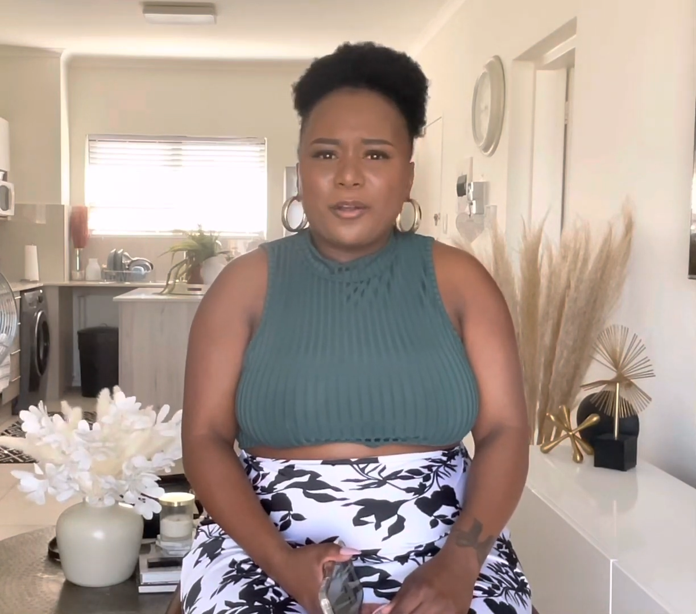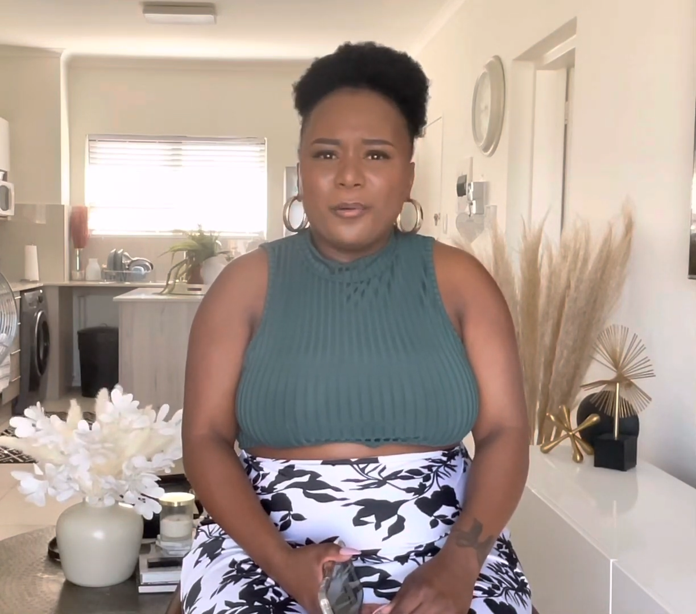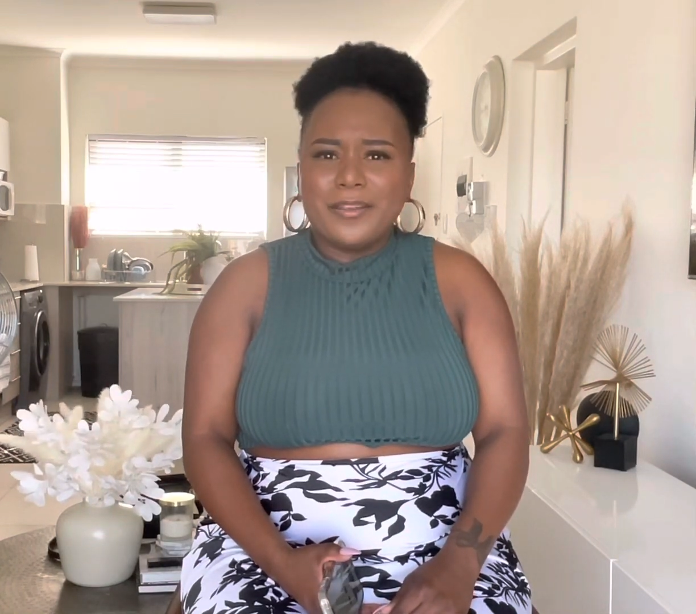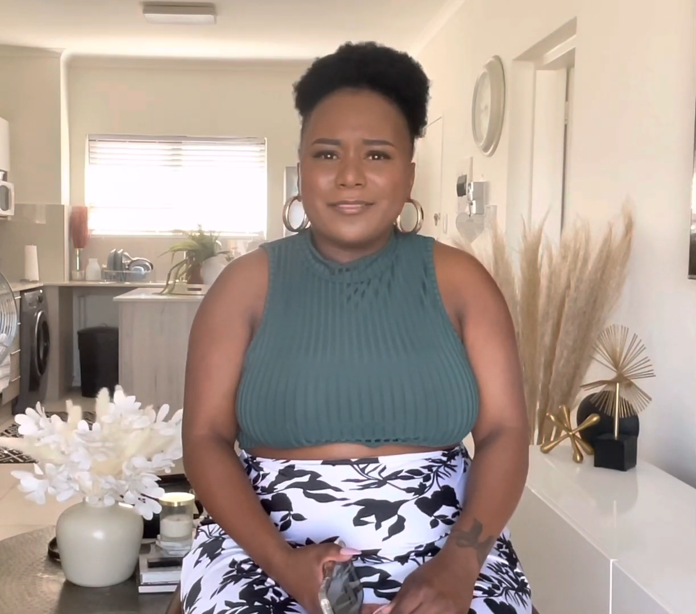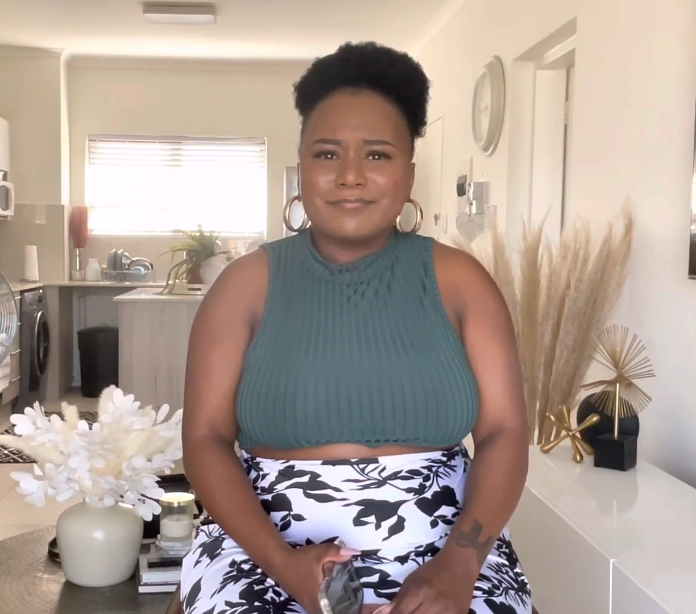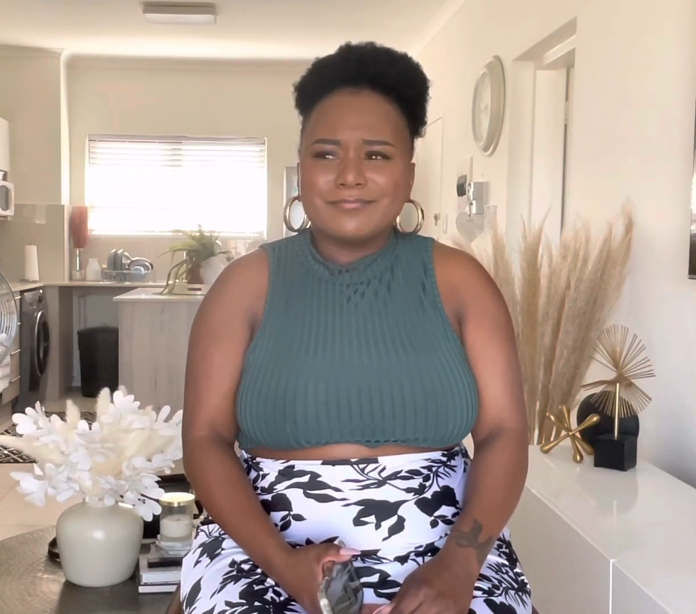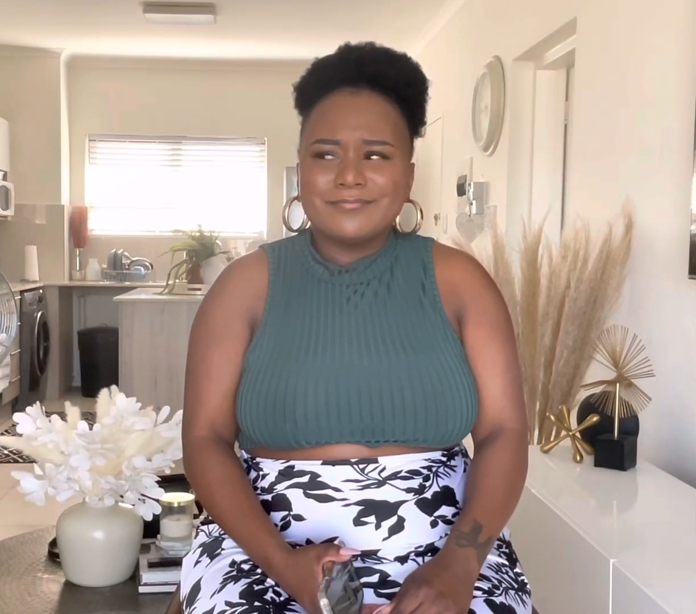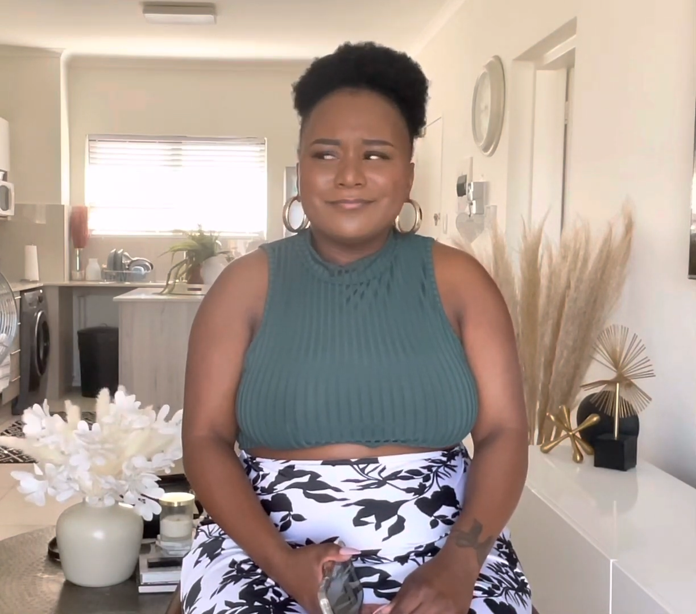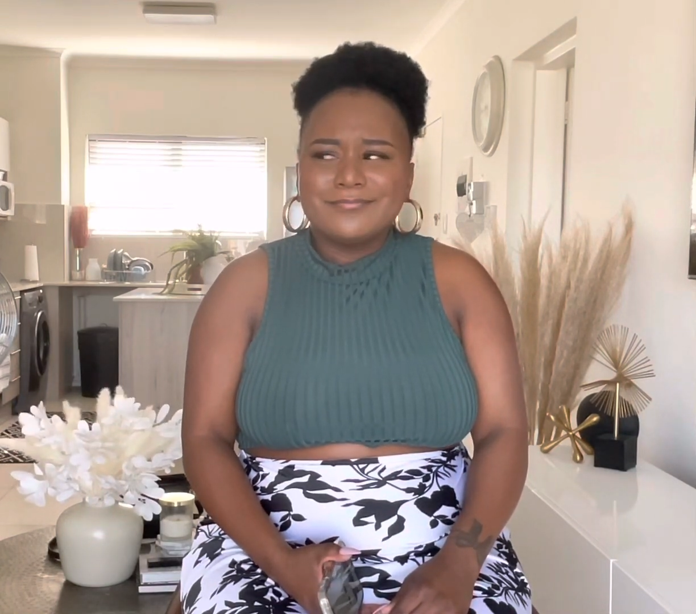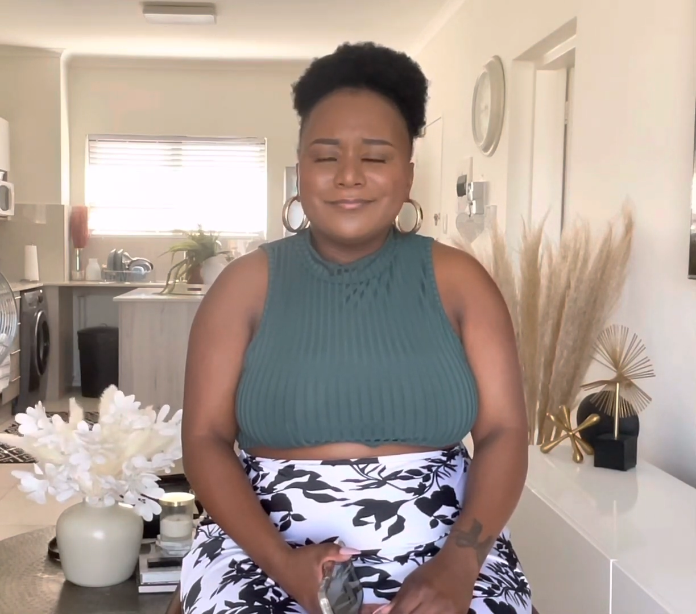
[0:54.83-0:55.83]
going,
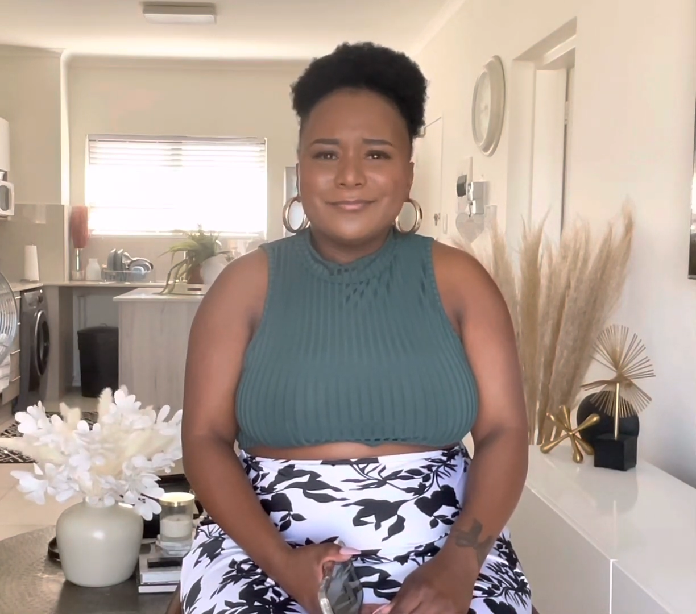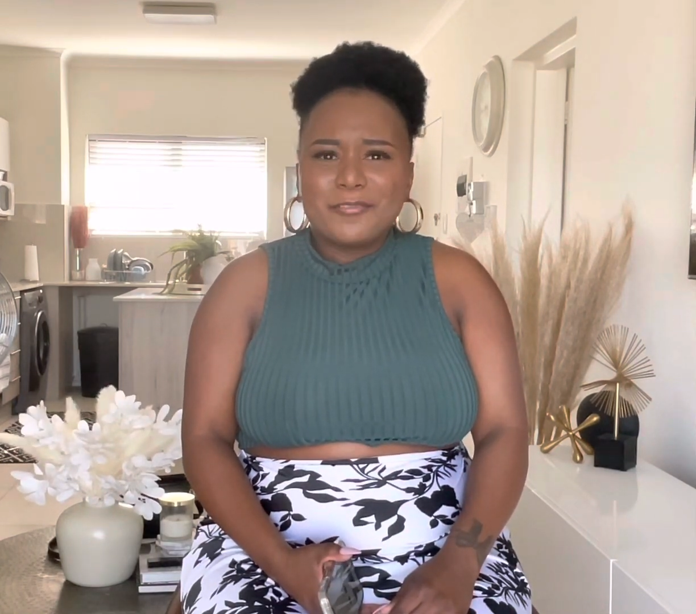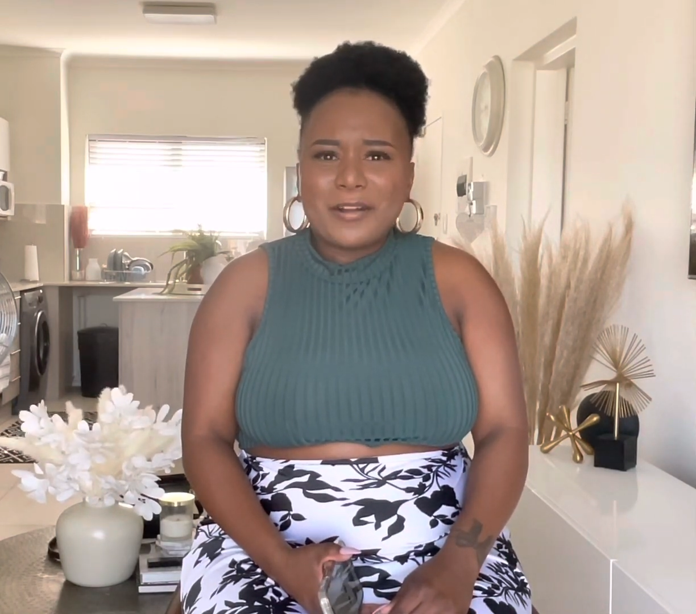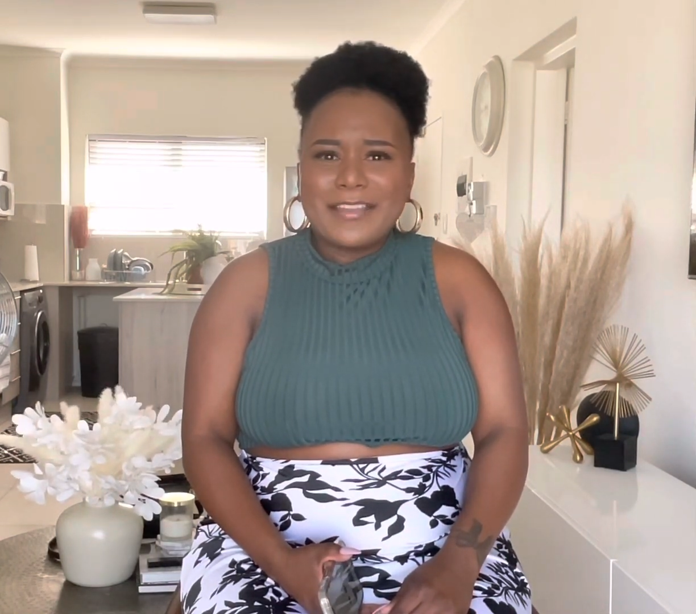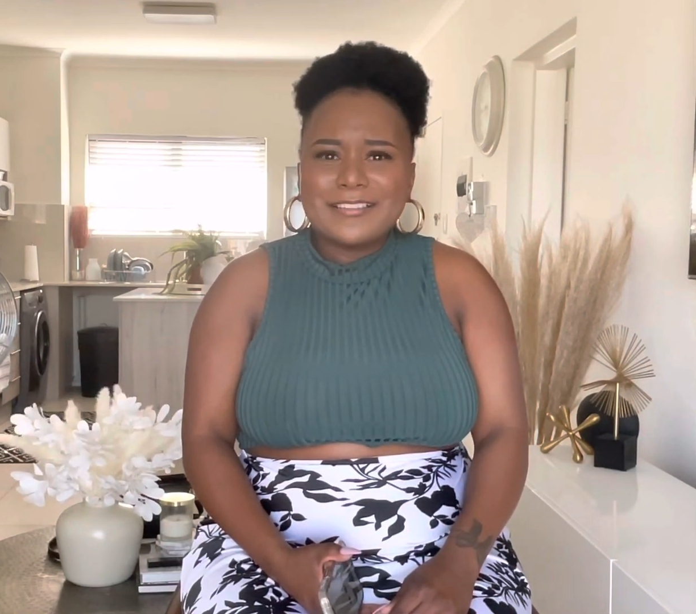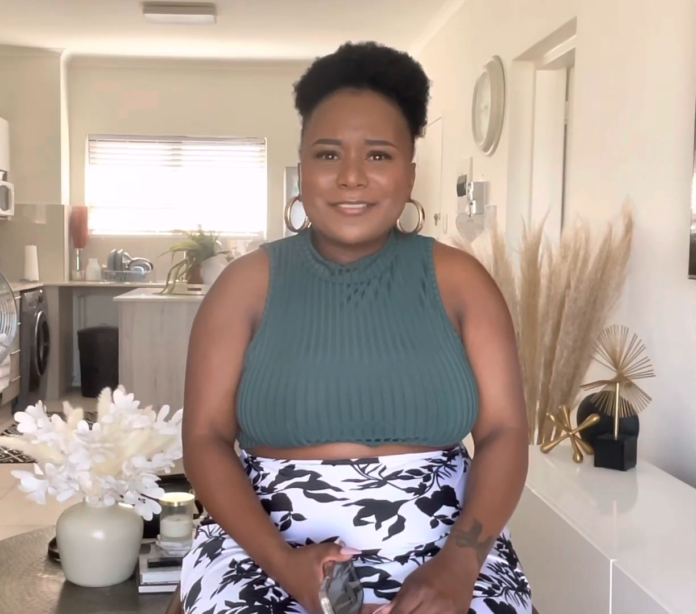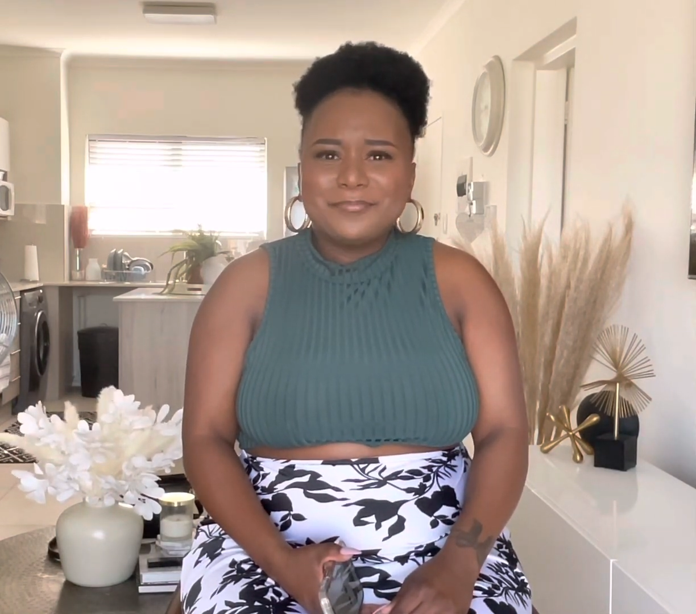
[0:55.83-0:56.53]
right?